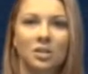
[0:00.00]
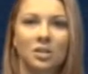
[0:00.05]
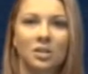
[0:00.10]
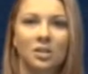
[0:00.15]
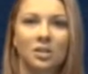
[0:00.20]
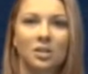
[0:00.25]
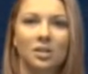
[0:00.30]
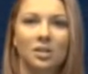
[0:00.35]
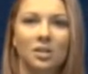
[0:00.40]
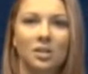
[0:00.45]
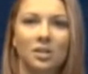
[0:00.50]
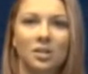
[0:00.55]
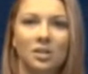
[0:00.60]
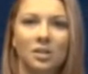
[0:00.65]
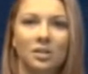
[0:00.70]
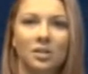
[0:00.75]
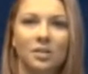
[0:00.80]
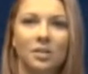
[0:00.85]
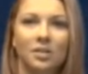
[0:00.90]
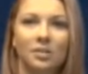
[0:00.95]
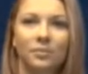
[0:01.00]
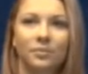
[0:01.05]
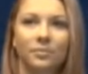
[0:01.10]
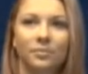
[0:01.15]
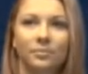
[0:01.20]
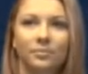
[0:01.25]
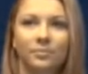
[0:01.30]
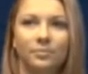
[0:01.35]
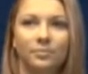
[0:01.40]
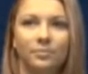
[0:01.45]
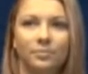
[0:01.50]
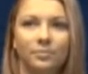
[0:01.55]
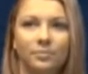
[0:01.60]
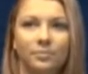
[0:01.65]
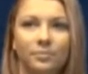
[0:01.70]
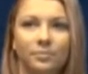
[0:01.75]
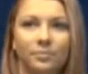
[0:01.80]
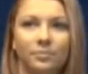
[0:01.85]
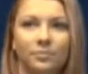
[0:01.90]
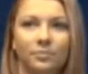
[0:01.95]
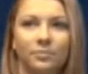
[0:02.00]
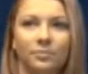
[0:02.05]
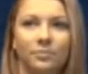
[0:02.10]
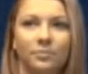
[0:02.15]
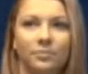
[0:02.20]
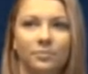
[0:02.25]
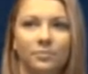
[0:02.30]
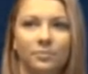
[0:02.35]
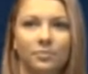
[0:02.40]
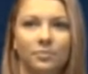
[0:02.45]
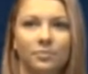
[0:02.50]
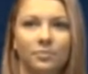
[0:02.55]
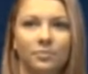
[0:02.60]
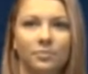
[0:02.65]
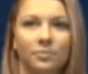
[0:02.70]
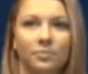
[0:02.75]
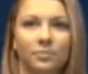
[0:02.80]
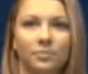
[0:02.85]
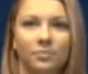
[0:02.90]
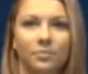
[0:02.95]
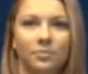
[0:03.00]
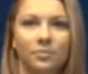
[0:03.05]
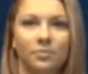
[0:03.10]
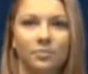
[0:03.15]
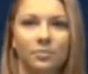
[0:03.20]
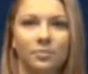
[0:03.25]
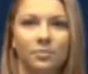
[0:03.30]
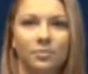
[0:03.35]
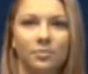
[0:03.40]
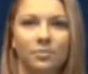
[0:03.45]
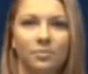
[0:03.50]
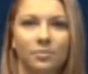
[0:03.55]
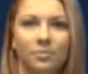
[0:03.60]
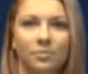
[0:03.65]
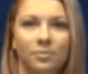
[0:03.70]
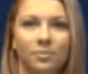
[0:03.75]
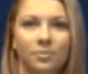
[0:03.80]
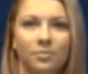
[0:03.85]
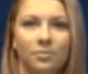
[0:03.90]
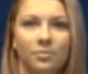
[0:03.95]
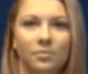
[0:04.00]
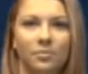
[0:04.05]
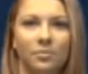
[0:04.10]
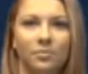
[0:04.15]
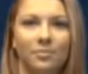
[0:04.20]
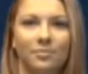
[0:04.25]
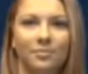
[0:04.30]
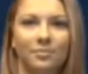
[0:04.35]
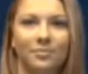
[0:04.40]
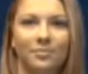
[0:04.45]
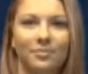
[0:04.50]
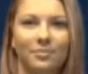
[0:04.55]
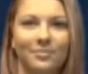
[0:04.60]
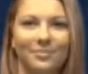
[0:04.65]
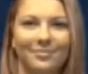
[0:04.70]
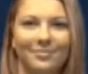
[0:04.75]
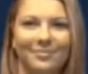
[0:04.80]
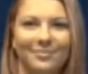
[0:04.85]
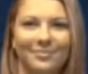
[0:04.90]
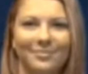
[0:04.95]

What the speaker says: The person shown says nothing.